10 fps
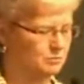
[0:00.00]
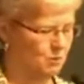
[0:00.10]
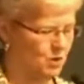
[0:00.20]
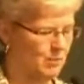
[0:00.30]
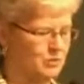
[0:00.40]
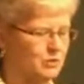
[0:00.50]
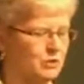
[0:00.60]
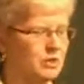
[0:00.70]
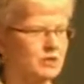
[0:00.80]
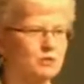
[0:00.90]
more
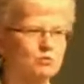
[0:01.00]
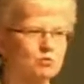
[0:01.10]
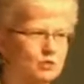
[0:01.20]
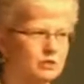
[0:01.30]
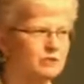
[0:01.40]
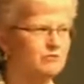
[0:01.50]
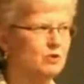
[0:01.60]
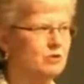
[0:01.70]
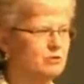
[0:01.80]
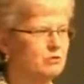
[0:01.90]
opportunity to really
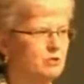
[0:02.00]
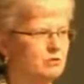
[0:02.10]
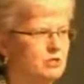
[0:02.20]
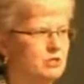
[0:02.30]
foster those